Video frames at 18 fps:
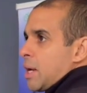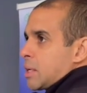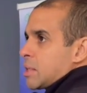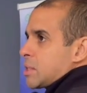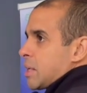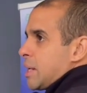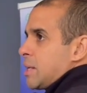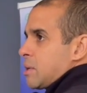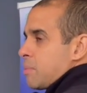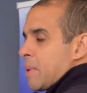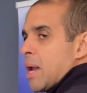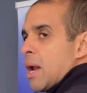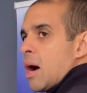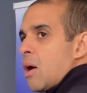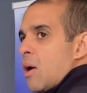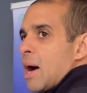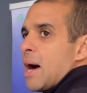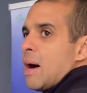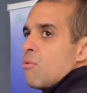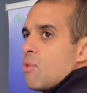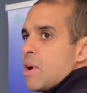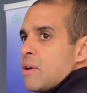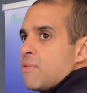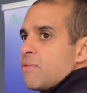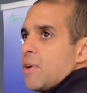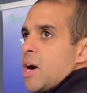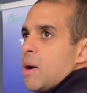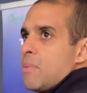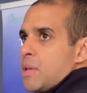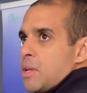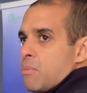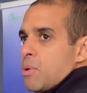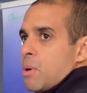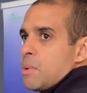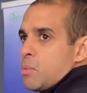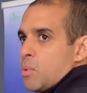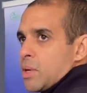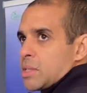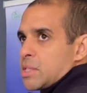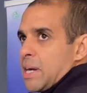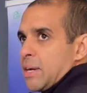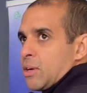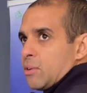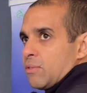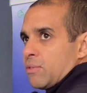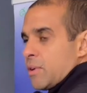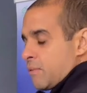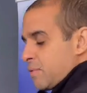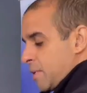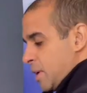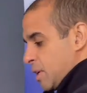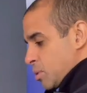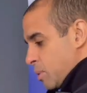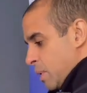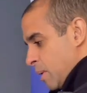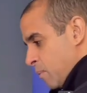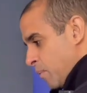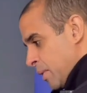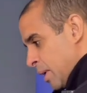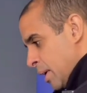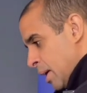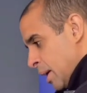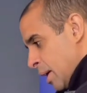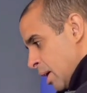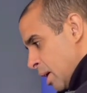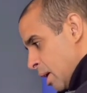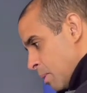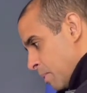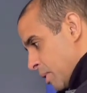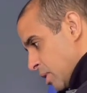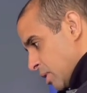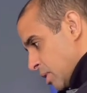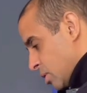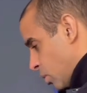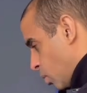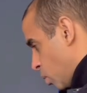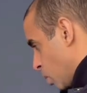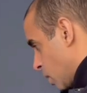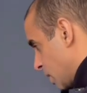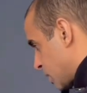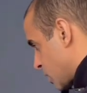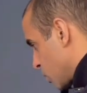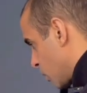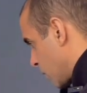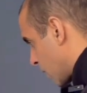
I can see it to be a higher refurb than you probably want to take on for a first one because all this sort of